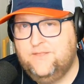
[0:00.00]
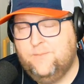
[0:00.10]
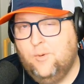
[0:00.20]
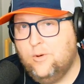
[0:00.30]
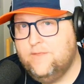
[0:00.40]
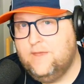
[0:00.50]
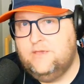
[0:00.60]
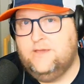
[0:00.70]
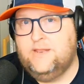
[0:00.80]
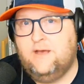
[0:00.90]
the more that
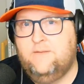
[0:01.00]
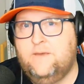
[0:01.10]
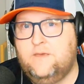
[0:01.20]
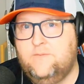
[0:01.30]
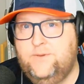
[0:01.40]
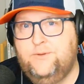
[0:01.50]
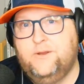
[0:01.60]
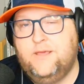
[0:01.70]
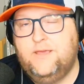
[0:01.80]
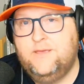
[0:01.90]
you get out in the
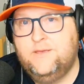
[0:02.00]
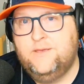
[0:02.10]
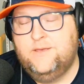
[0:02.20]
community